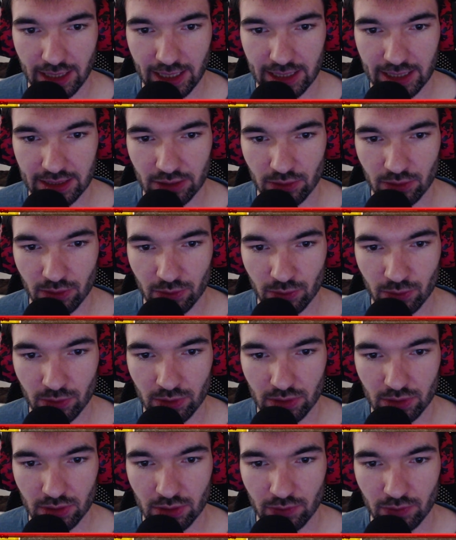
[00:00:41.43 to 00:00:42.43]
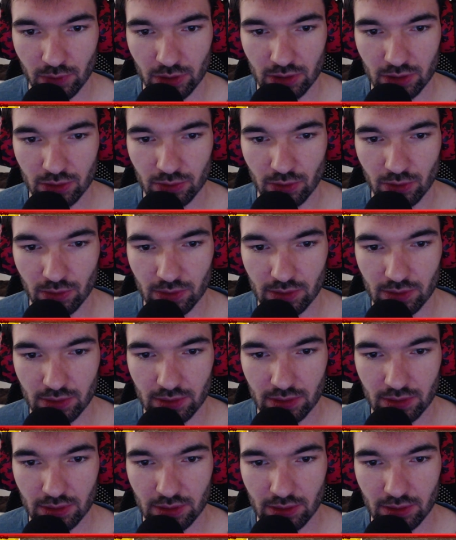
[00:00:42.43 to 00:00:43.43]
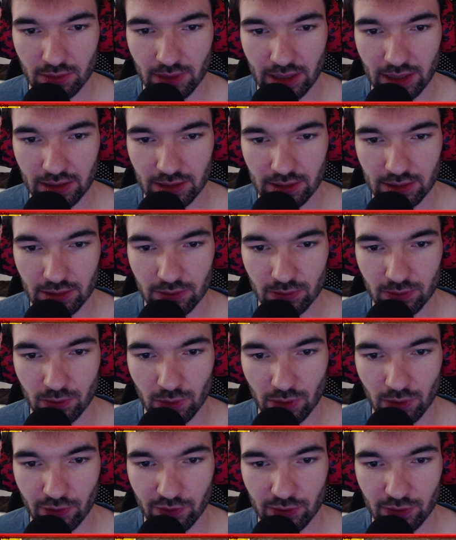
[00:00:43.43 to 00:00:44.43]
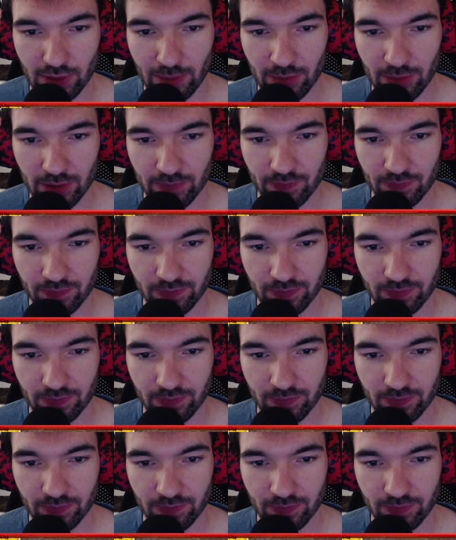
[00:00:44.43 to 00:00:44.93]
As your rune, you want to run the Rune of Trapper,